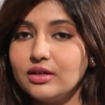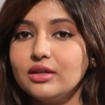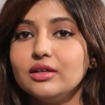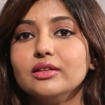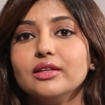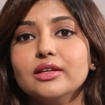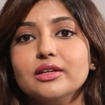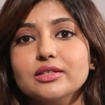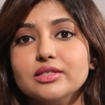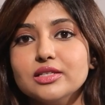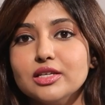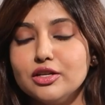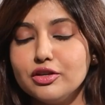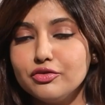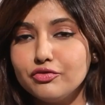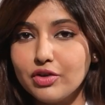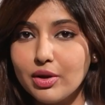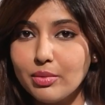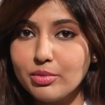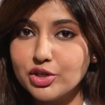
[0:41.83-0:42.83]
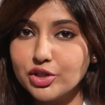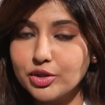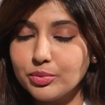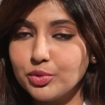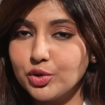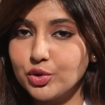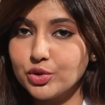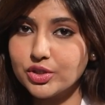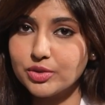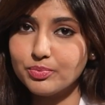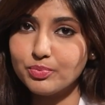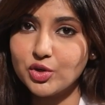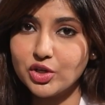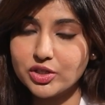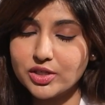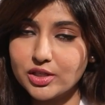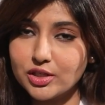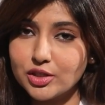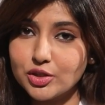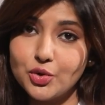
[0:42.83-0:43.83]
There is an inflammatory
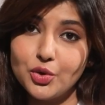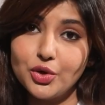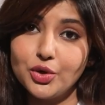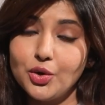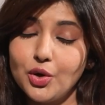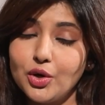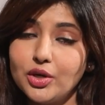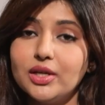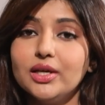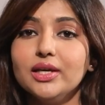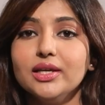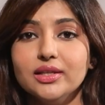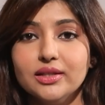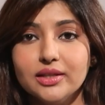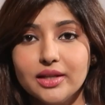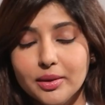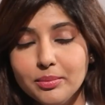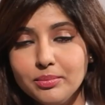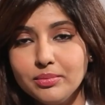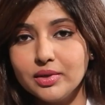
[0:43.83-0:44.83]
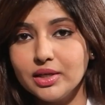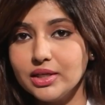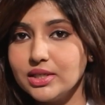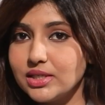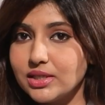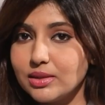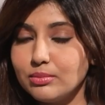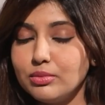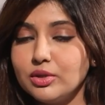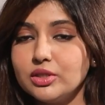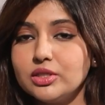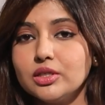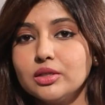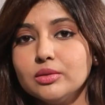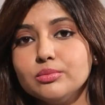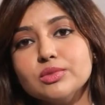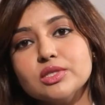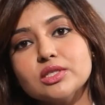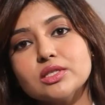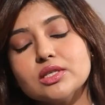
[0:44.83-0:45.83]
process going on in them, in simple
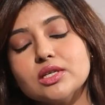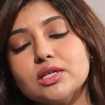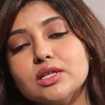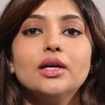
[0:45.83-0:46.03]
terms.